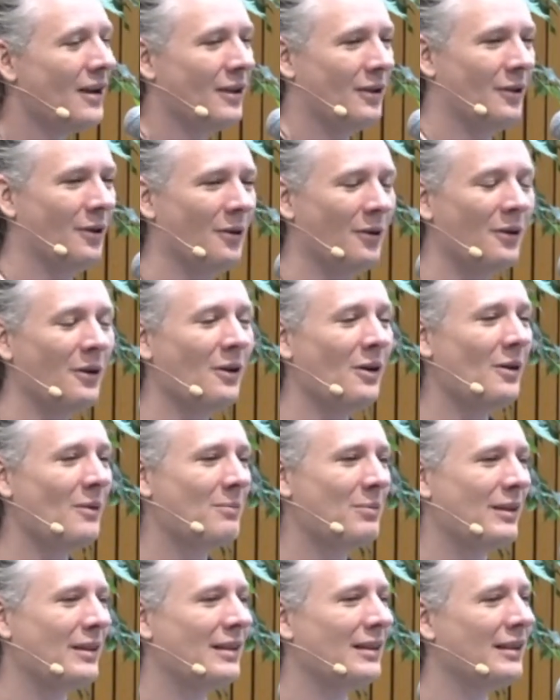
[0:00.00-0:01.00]
Your
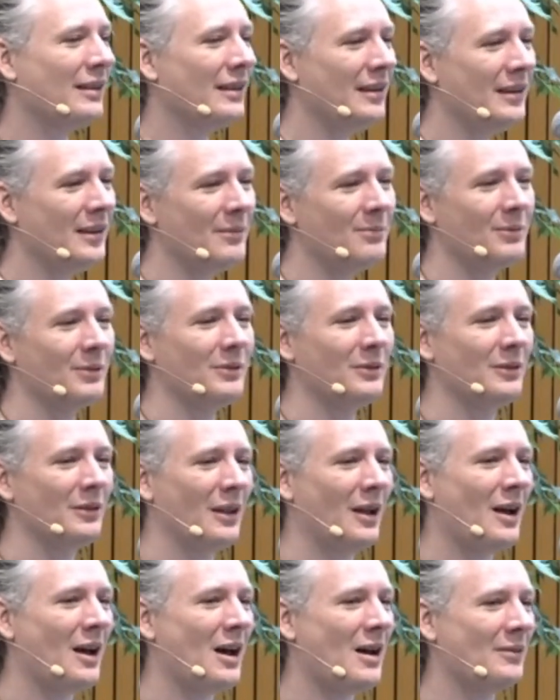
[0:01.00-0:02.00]
people
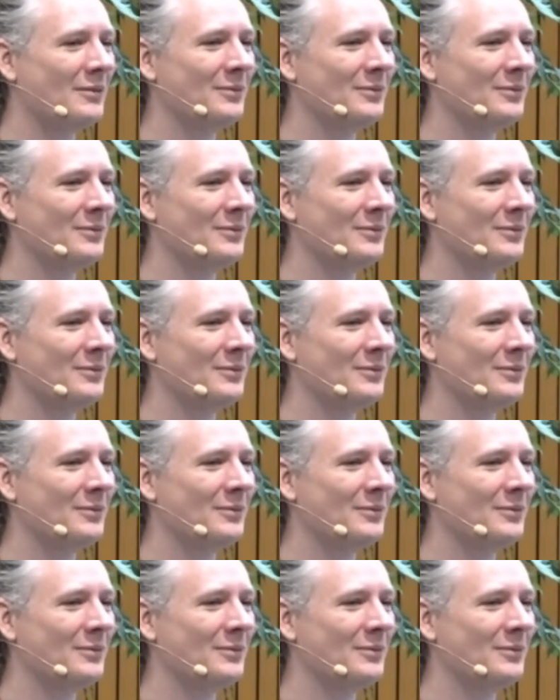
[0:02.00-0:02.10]
are